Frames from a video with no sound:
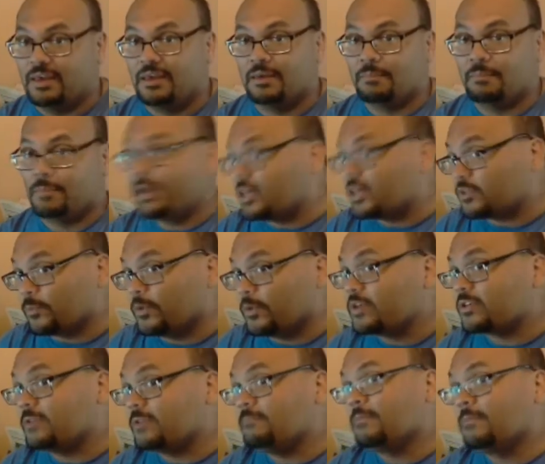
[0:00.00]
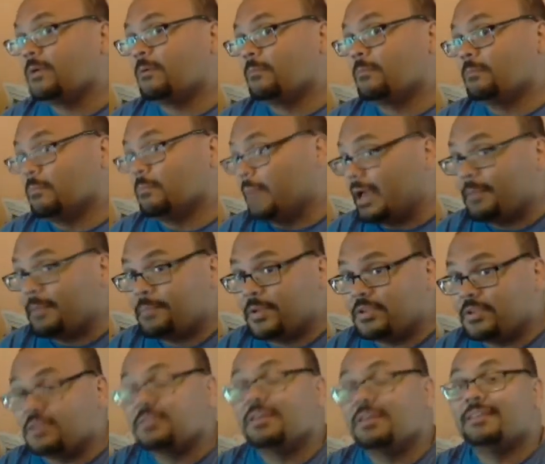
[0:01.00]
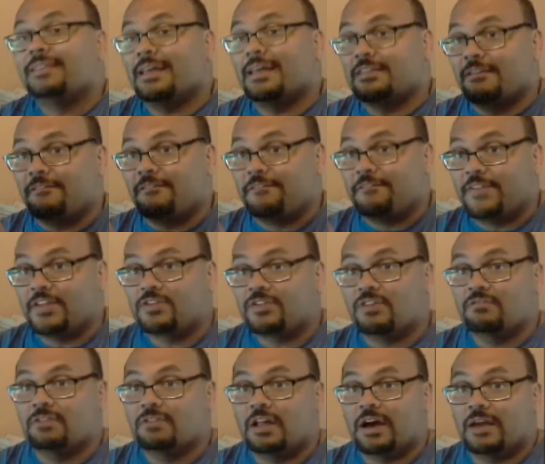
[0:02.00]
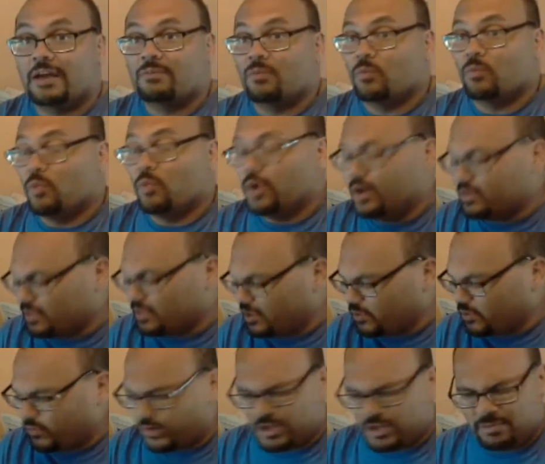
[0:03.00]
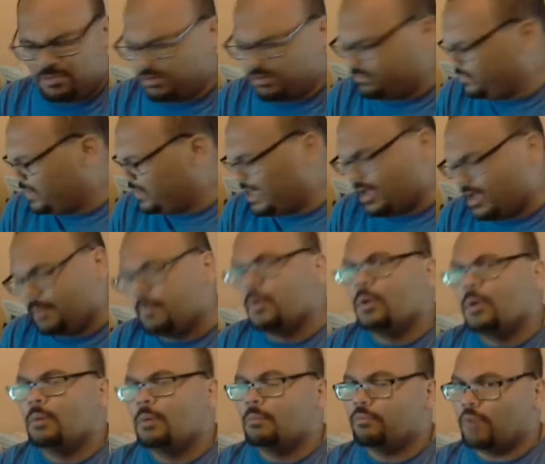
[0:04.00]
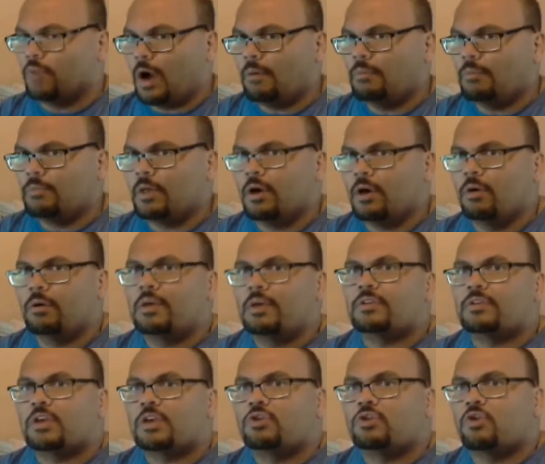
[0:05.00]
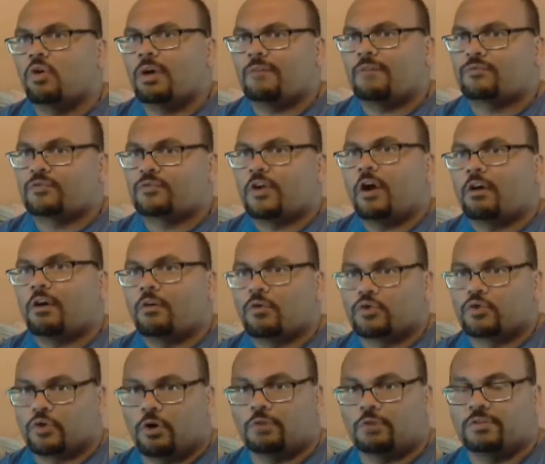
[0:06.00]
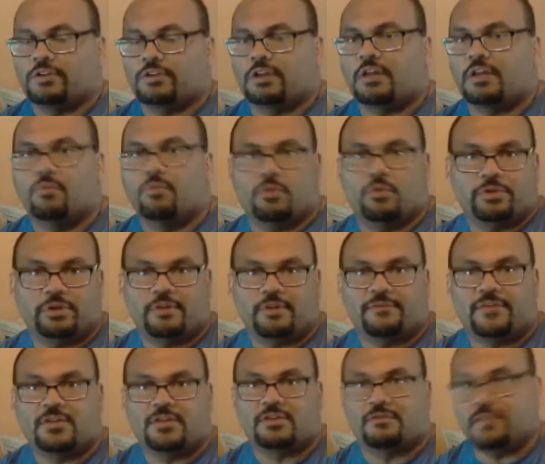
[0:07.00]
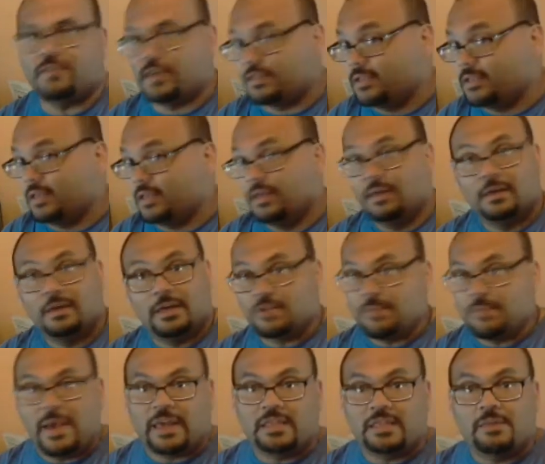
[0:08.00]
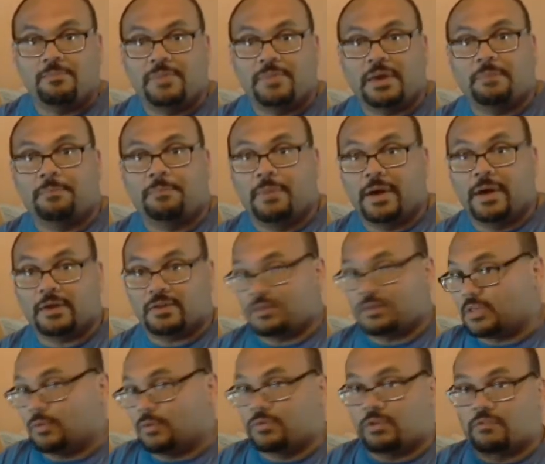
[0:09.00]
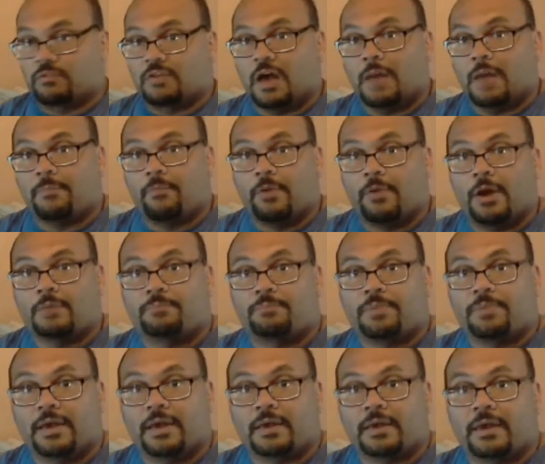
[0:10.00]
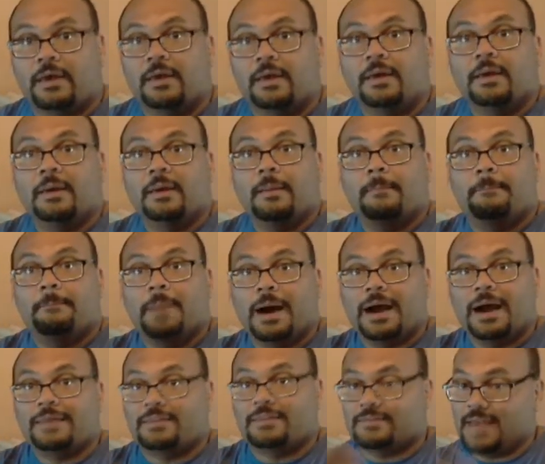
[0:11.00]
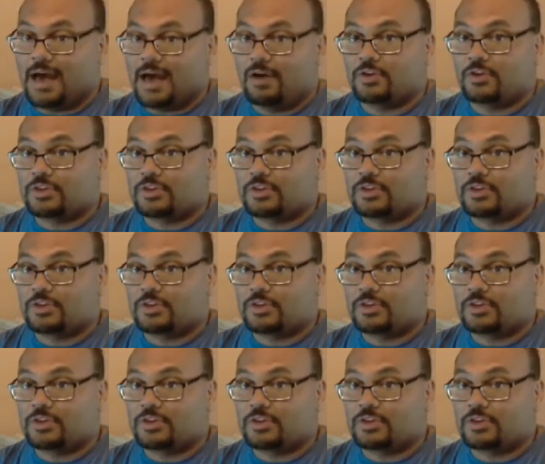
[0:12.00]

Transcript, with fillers: Biggest reason, my opinion, that defensive line was incredible. Now, problem, though, is that you don't have Taco Charlton anymore, the defensive end. He's making the big bucks as he was a top-round pick by the Dallas